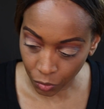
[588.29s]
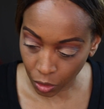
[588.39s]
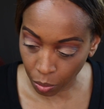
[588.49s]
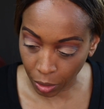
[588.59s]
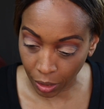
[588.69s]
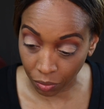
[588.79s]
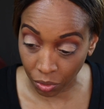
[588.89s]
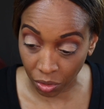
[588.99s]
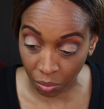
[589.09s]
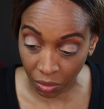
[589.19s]
I might have to
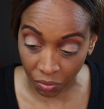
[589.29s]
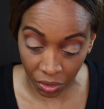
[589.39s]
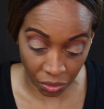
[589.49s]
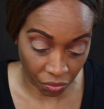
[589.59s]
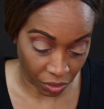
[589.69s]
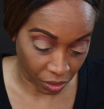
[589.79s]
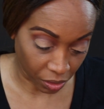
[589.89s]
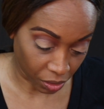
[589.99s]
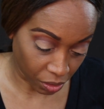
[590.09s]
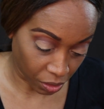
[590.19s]
use my finger for
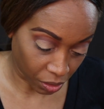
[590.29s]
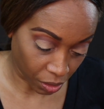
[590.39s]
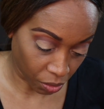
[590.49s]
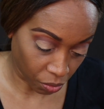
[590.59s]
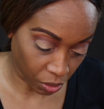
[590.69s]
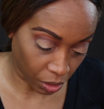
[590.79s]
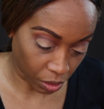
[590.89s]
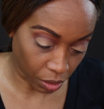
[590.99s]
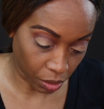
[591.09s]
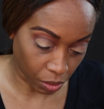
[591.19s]
this, because I don't
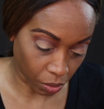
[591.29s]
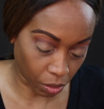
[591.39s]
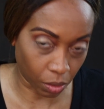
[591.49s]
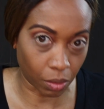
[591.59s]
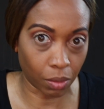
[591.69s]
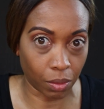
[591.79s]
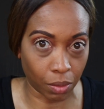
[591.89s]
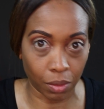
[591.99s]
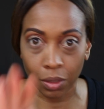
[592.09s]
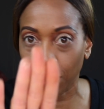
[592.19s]
think this,
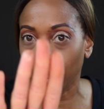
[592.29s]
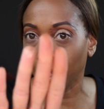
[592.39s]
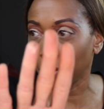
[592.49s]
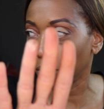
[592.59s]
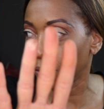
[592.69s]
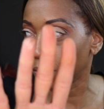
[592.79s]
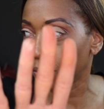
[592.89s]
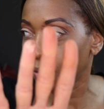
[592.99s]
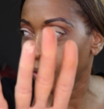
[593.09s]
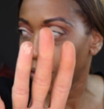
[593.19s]
look at that,
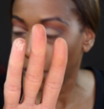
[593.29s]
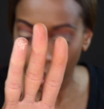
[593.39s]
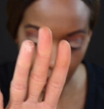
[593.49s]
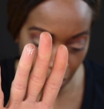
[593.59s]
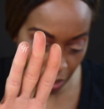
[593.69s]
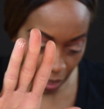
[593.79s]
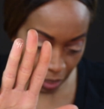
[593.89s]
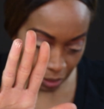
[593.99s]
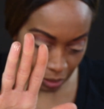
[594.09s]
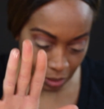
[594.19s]
y'all.
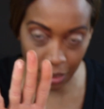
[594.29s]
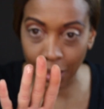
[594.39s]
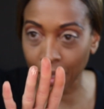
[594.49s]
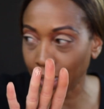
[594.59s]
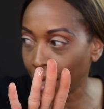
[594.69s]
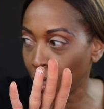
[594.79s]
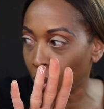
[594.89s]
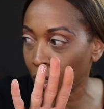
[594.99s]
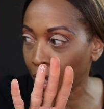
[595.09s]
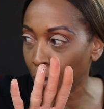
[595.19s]
That is
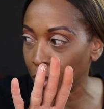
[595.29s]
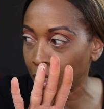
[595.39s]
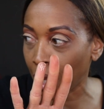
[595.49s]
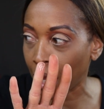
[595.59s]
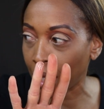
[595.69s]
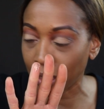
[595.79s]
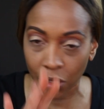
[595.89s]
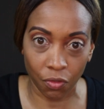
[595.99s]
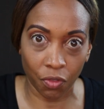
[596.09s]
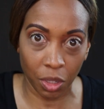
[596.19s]
El Capitan. It's
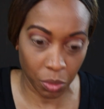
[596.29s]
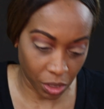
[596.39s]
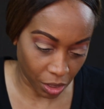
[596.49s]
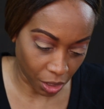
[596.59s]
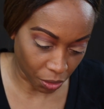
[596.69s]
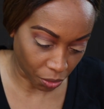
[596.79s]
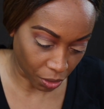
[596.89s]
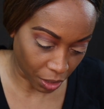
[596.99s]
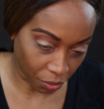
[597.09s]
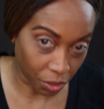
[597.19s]
a famous theater
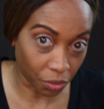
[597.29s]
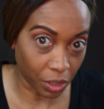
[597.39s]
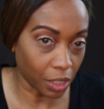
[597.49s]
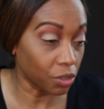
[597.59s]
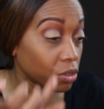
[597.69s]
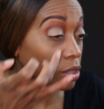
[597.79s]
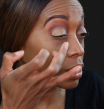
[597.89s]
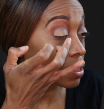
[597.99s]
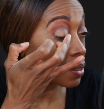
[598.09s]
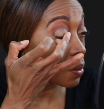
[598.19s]
out here, in case you
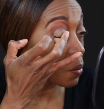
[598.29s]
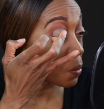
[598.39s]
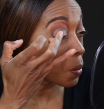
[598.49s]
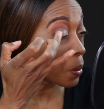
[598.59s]
didn't know.